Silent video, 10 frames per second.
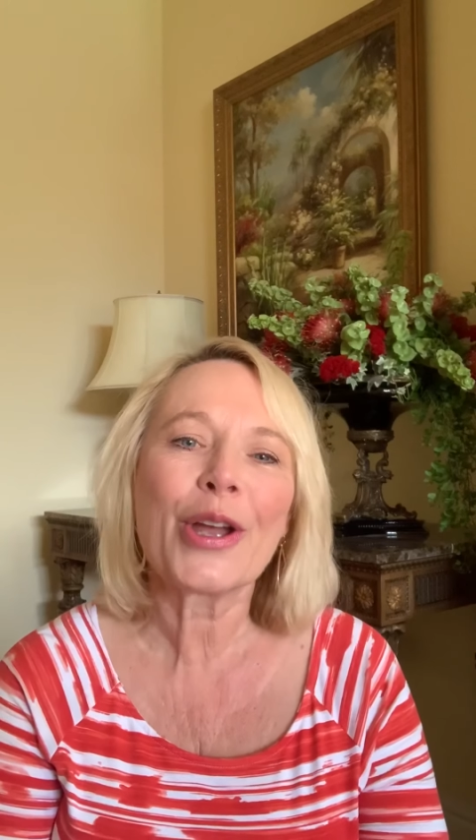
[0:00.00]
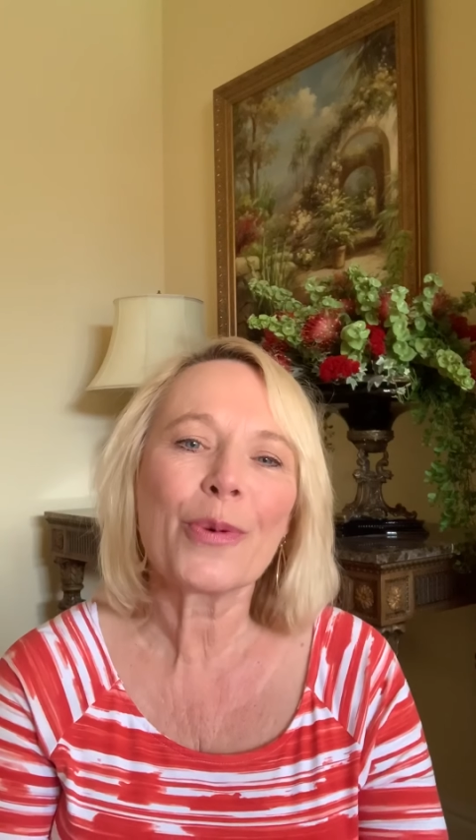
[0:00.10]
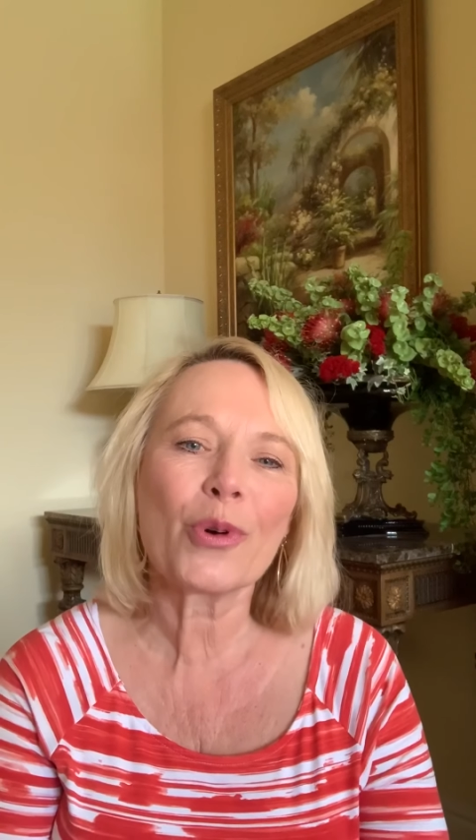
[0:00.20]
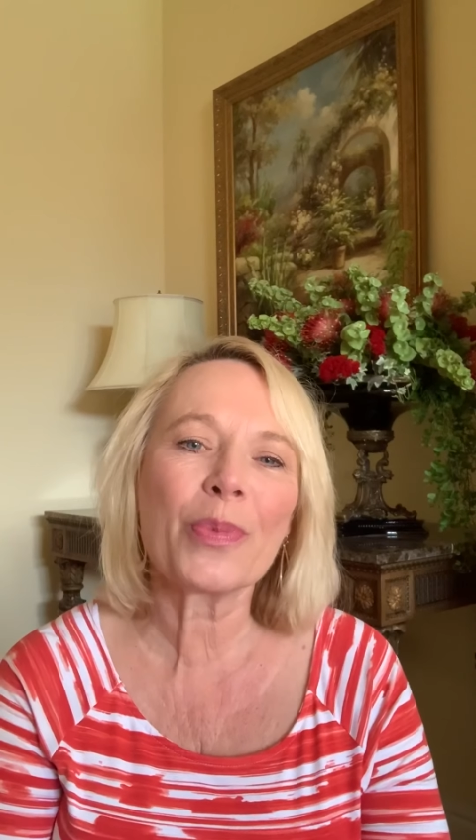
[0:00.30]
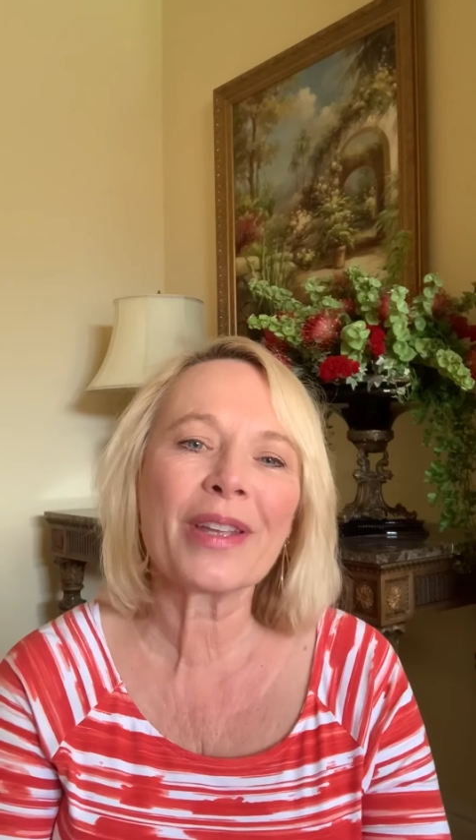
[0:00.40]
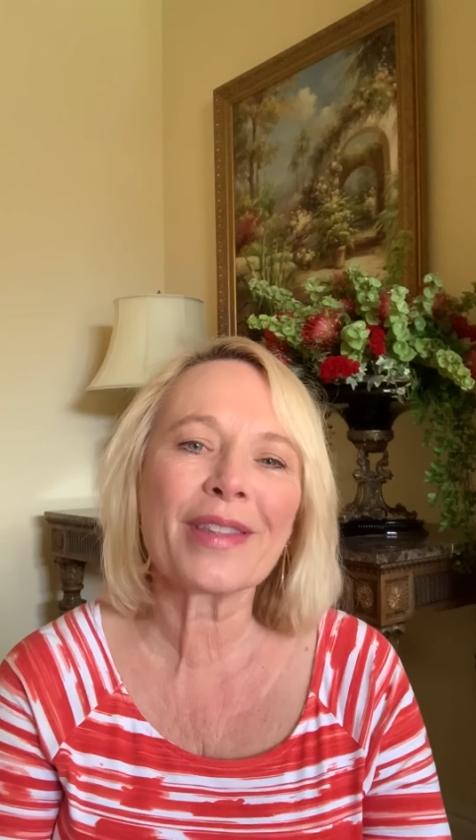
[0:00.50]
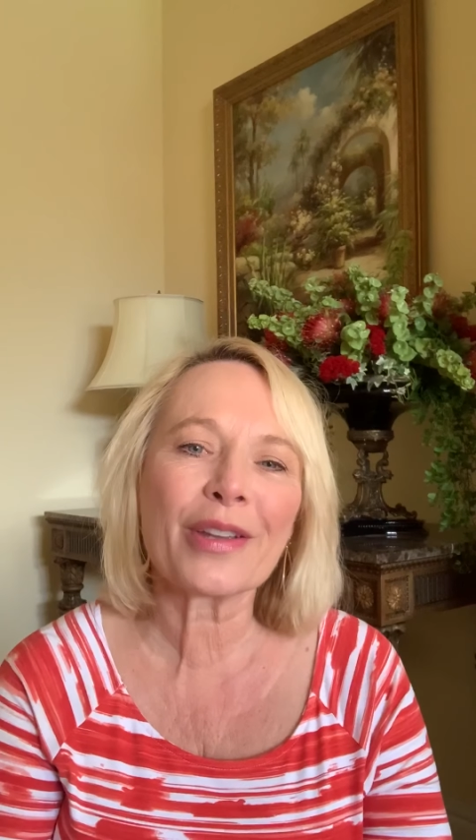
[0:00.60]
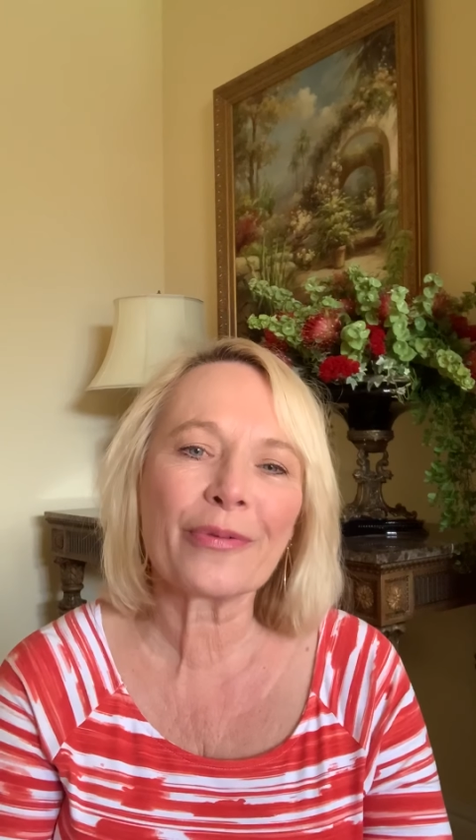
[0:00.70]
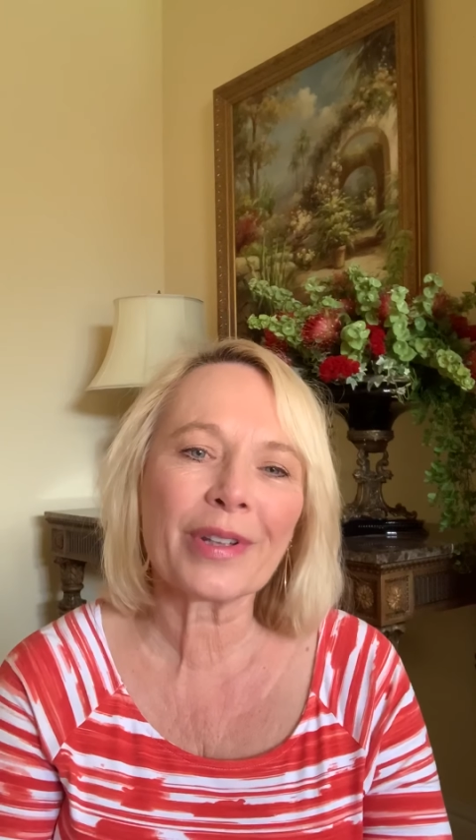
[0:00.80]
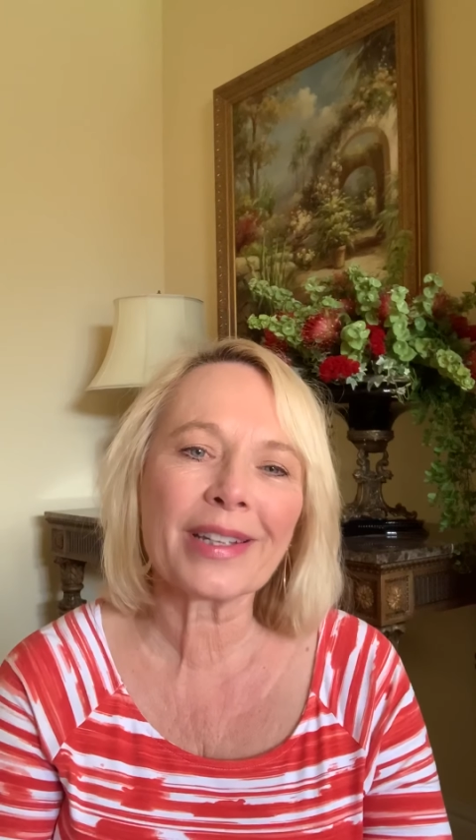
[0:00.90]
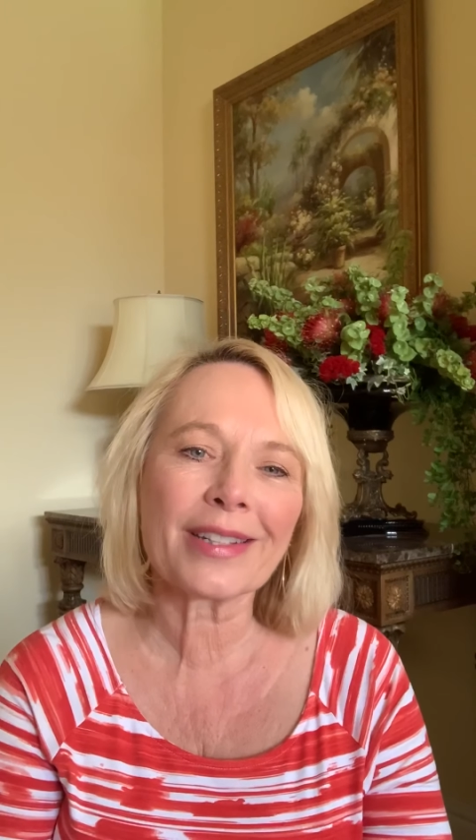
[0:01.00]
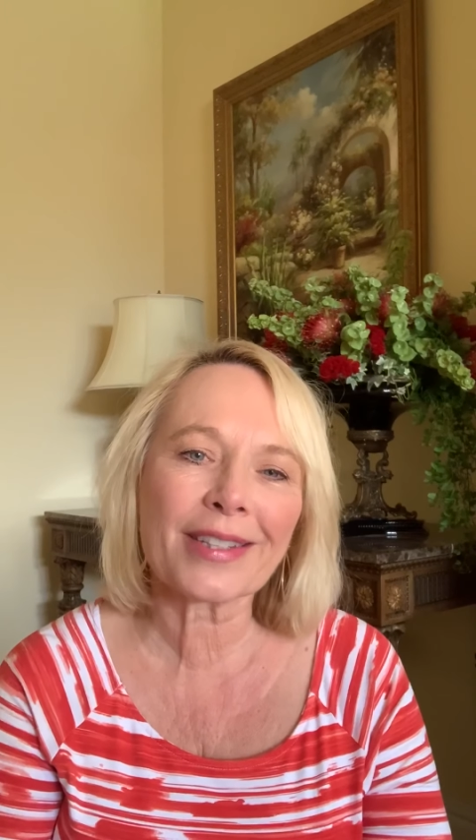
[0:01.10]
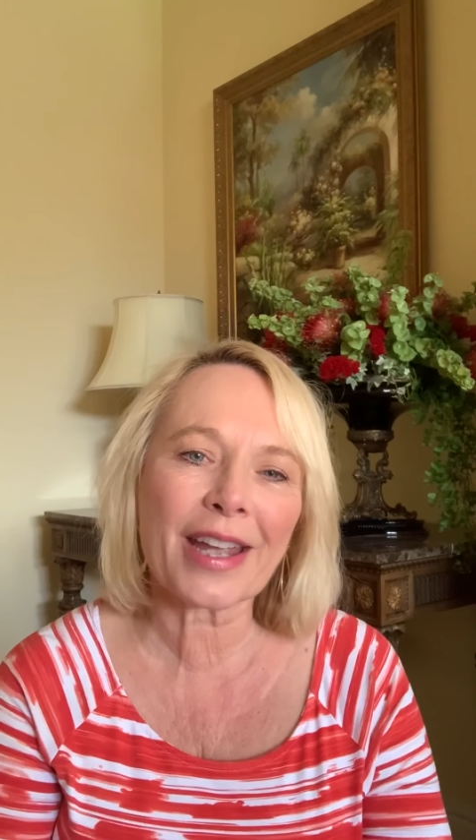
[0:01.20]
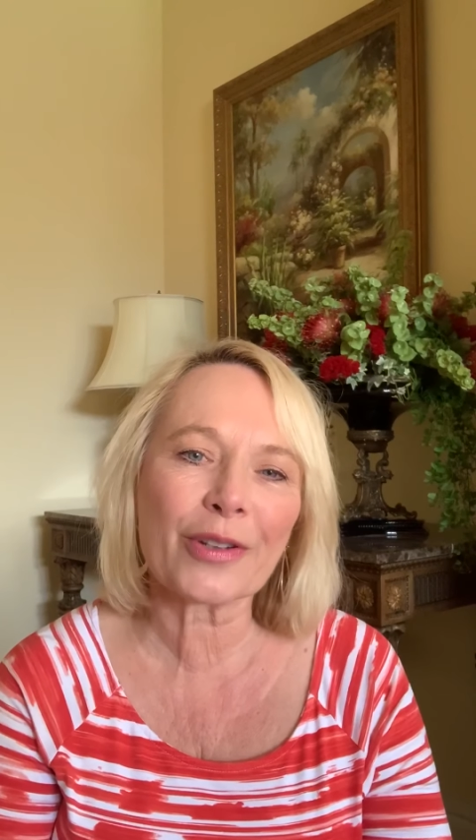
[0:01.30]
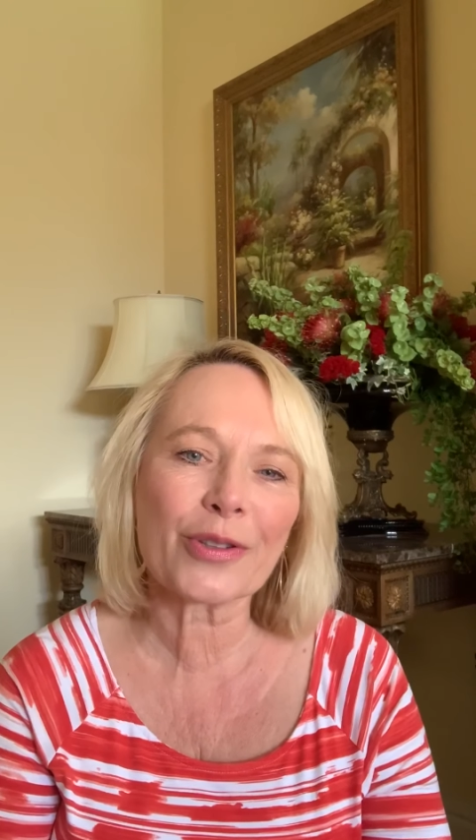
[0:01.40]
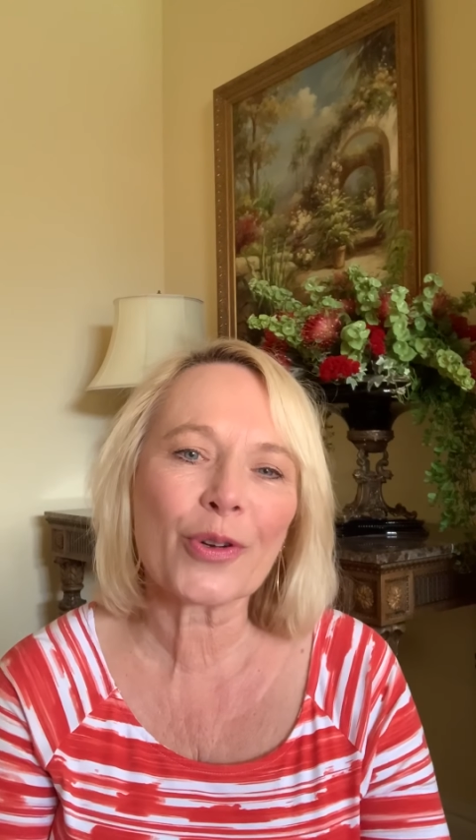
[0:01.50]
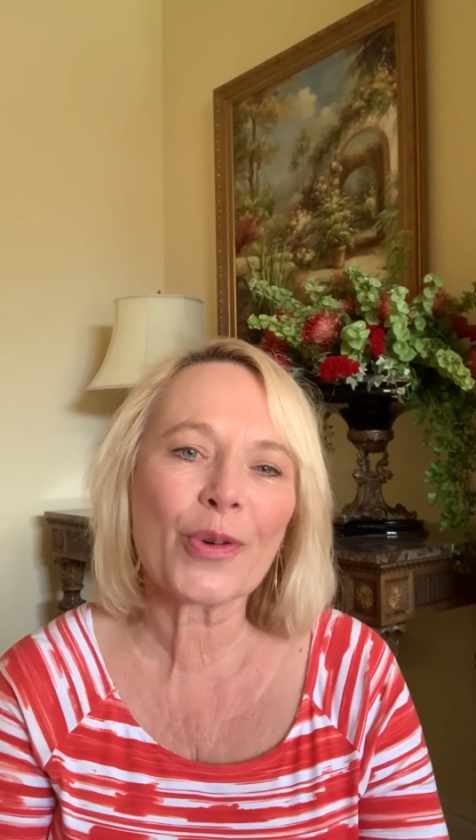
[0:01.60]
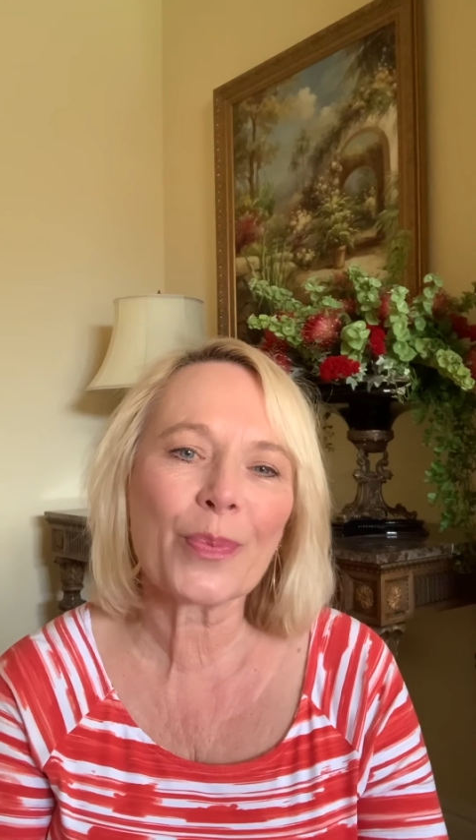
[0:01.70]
will be the Affiliates Council